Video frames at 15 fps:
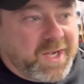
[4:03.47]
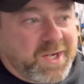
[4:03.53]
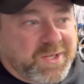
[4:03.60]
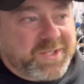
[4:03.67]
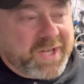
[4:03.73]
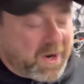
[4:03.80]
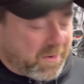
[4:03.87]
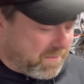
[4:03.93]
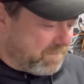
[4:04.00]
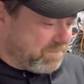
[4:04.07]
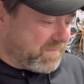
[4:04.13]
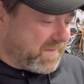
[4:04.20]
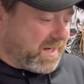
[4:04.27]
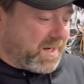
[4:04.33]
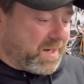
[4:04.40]
So,
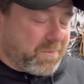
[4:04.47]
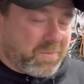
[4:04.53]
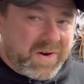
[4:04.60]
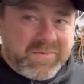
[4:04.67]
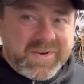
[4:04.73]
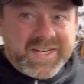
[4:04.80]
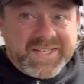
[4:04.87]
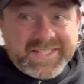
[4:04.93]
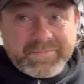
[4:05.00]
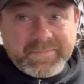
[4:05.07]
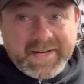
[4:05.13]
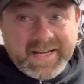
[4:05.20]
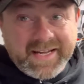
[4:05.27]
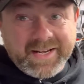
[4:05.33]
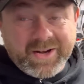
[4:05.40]
when we used to
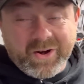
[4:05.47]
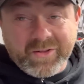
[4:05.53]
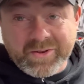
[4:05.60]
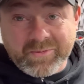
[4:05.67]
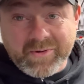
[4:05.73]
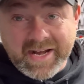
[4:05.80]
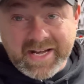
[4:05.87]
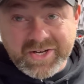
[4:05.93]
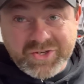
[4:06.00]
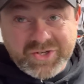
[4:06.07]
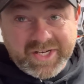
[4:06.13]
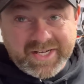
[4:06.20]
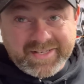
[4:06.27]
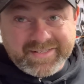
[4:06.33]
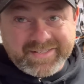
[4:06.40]
be on the
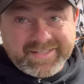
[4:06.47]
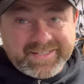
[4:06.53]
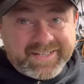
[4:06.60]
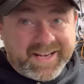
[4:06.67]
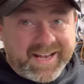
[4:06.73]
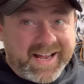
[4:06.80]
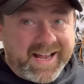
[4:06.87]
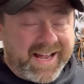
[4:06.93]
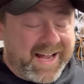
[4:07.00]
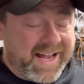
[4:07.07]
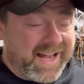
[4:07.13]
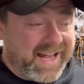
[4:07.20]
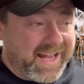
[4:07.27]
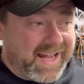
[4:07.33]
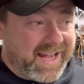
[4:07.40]
ranges,
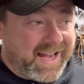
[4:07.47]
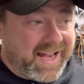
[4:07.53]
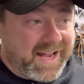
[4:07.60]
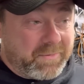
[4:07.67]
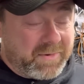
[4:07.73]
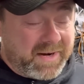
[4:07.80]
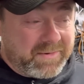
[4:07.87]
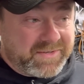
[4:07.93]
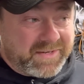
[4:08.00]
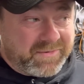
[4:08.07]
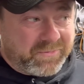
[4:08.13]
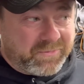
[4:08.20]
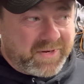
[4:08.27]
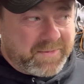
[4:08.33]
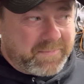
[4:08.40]
when I was in
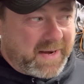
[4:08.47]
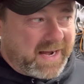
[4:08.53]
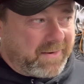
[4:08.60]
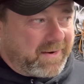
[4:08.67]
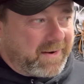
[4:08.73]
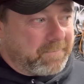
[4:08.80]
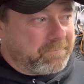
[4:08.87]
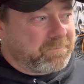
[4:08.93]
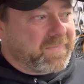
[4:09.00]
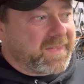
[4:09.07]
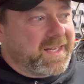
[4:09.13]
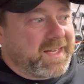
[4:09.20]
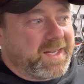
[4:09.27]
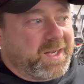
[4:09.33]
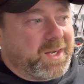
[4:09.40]
Free Para,
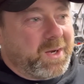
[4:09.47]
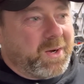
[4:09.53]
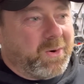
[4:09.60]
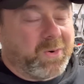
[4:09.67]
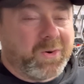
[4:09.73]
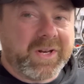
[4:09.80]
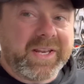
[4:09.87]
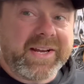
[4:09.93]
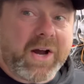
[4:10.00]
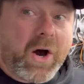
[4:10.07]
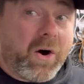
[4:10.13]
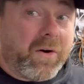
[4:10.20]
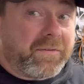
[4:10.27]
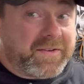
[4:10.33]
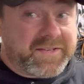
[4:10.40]
all the
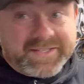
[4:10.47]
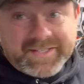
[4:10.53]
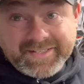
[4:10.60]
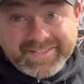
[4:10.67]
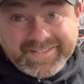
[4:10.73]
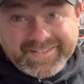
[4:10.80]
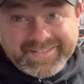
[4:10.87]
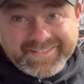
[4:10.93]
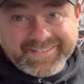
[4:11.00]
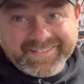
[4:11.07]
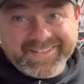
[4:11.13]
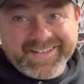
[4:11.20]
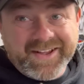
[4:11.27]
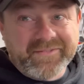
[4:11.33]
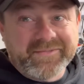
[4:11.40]
officers
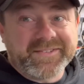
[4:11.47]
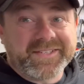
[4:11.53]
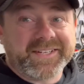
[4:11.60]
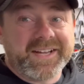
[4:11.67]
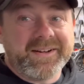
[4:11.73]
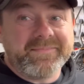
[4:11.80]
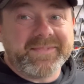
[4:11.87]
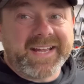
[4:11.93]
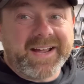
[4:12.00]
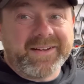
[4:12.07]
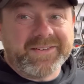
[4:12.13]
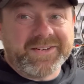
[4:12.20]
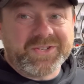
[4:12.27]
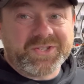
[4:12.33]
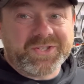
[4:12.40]
loved to come down
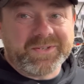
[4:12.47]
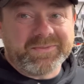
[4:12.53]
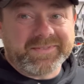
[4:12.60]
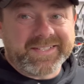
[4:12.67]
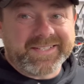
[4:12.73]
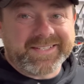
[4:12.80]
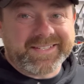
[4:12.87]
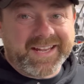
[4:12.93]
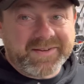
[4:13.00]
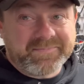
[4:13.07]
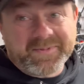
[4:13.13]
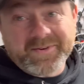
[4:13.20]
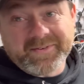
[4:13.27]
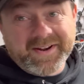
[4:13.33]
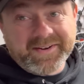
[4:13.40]
and shoot the
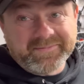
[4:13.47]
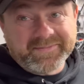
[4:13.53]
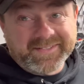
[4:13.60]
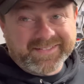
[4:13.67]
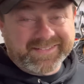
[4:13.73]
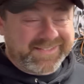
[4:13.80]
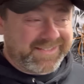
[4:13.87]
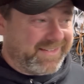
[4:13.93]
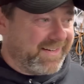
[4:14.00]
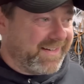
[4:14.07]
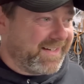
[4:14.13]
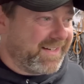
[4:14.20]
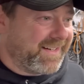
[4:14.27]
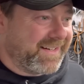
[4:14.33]
sniper rifles, alright?